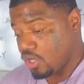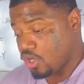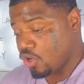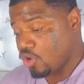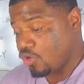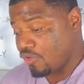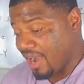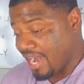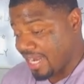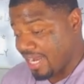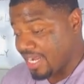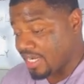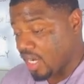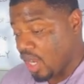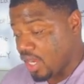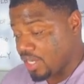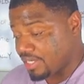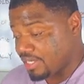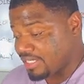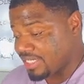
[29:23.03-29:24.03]
great an
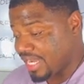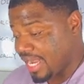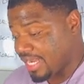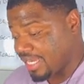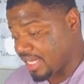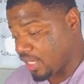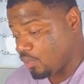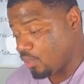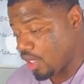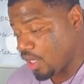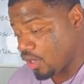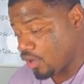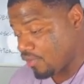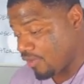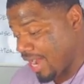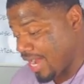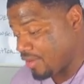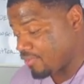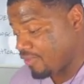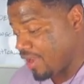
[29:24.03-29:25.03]
undertaking with
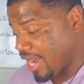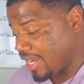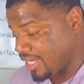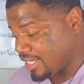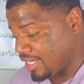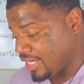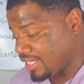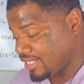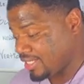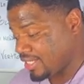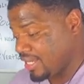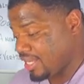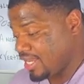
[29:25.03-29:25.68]
great readiness